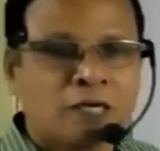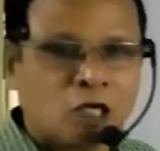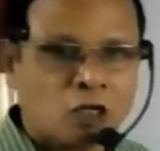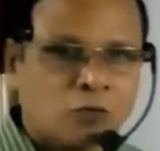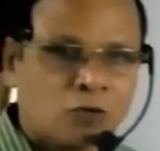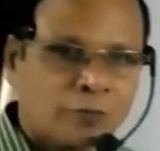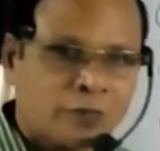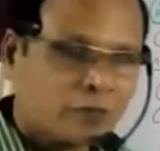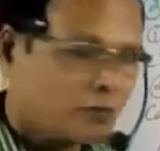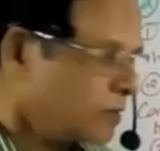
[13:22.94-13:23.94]
yellow bone
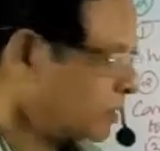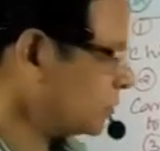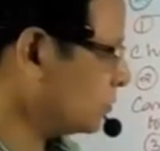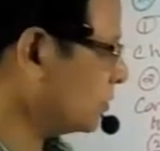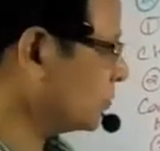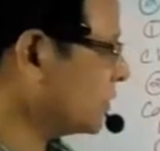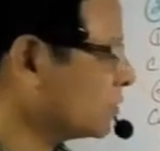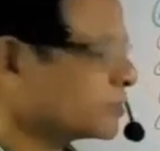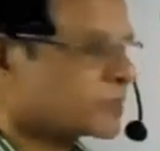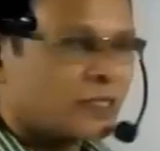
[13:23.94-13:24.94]
marrow. The red bone
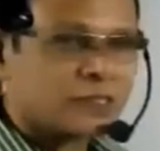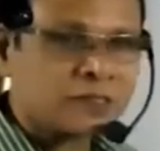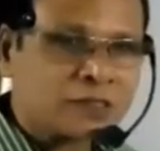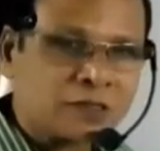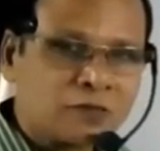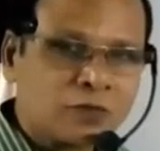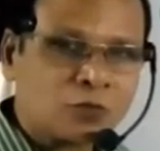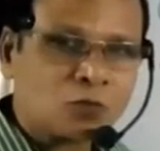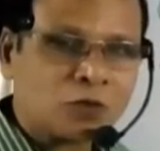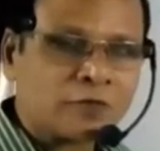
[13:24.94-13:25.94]
marrow is concerned
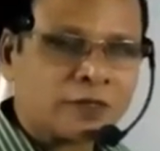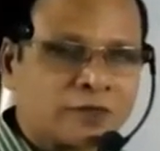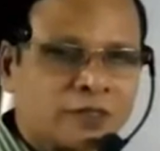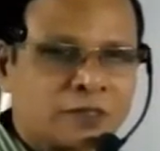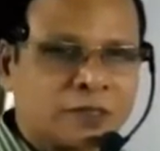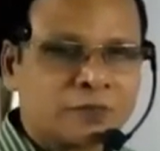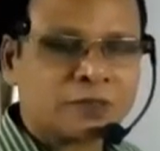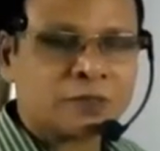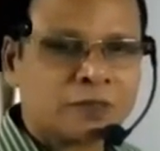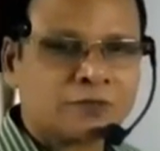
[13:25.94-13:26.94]
with what we call the stem
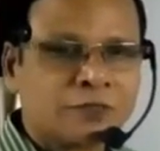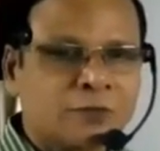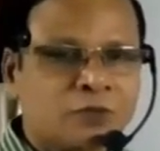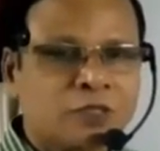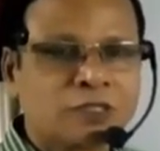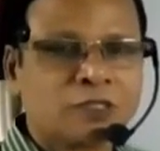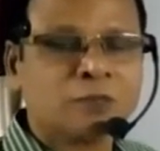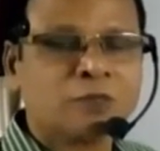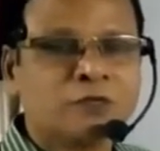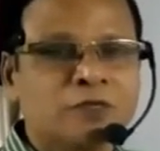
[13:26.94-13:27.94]
cells for the production
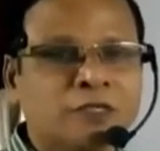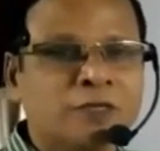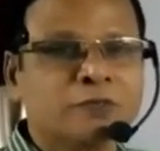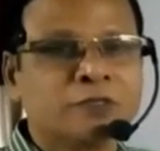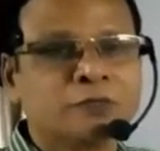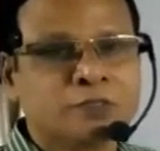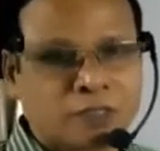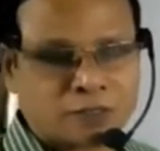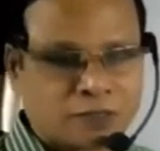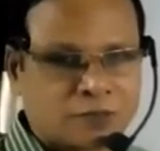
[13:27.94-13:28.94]
of different types of
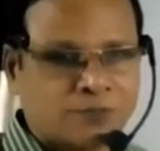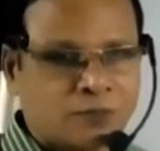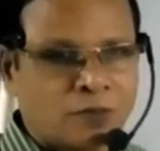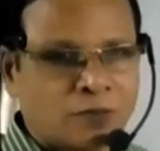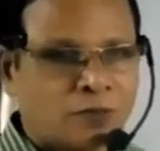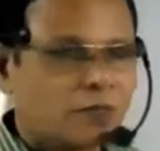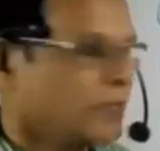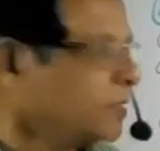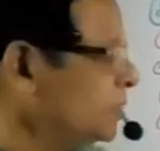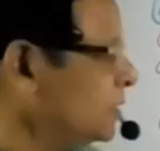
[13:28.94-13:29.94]
cells.
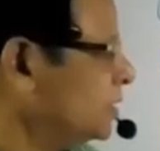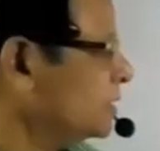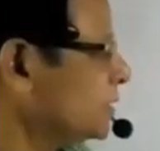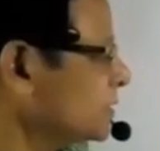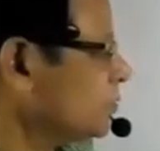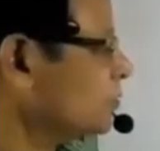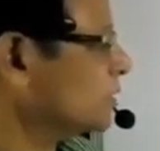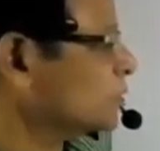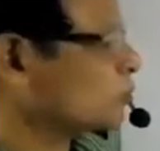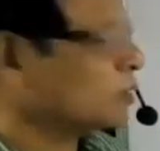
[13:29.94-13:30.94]
Okay, that's
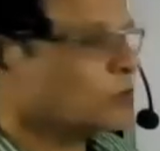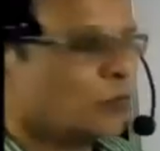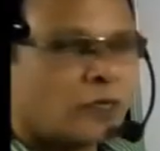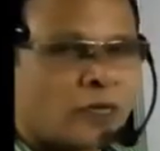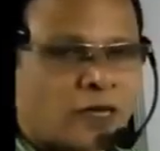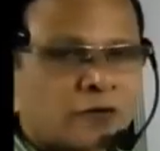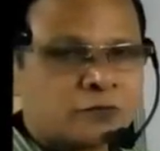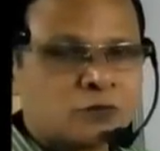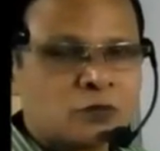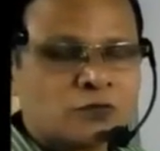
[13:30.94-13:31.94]
about that one. We
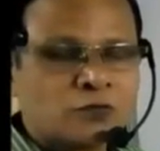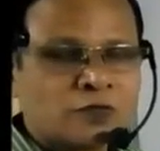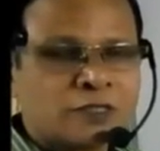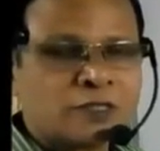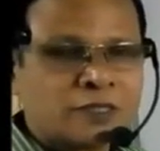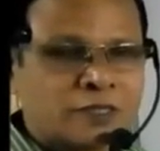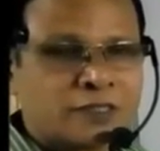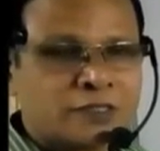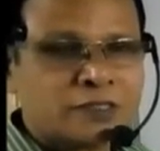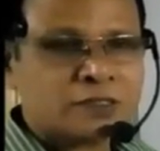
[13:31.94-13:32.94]
have to go for the
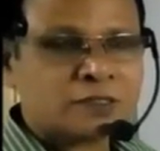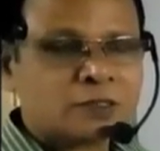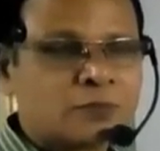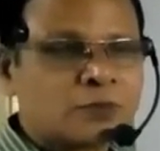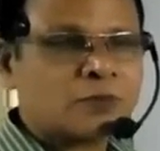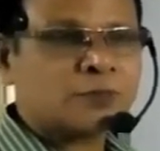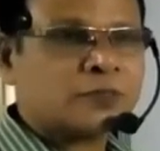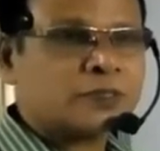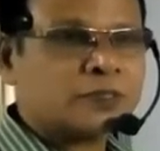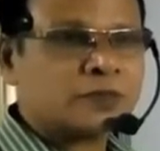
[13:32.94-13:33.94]
nature or the
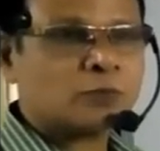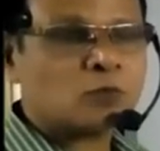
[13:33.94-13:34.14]
property of